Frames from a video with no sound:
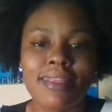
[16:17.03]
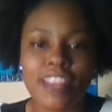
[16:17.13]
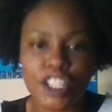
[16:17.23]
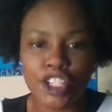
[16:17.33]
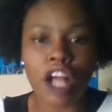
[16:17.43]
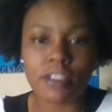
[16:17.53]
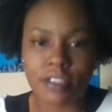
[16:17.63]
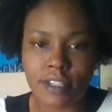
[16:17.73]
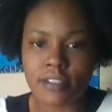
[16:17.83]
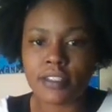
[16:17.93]
chocolate
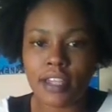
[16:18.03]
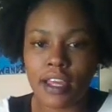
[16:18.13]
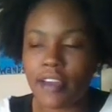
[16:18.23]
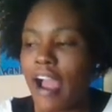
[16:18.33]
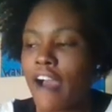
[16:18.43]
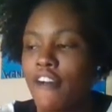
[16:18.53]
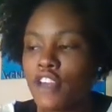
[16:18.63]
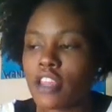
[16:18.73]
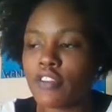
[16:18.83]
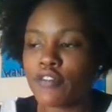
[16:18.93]
sisters together. I
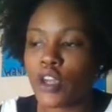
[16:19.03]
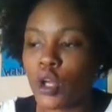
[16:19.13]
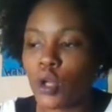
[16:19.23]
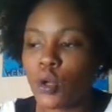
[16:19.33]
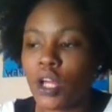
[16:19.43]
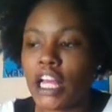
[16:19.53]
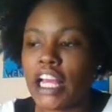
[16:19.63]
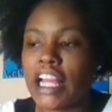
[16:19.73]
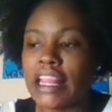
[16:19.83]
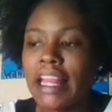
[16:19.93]
really feel
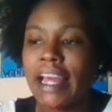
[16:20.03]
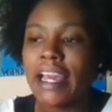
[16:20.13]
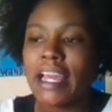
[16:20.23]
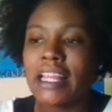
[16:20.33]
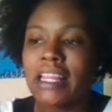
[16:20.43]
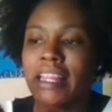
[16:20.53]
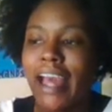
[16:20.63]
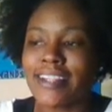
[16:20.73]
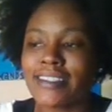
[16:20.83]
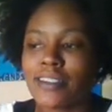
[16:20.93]
like
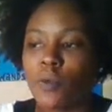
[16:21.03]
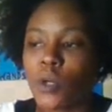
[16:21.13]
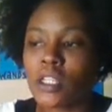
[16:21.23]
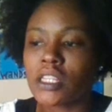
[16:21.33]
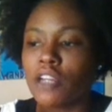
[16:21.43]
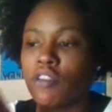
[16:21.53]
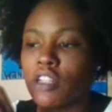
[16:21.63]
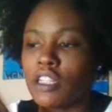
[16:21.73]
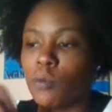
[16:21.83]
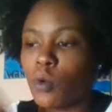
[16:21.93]
that's what they
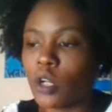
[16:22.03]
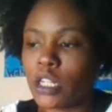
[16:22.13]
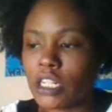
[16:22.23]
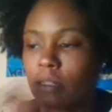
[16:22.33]
really wanted,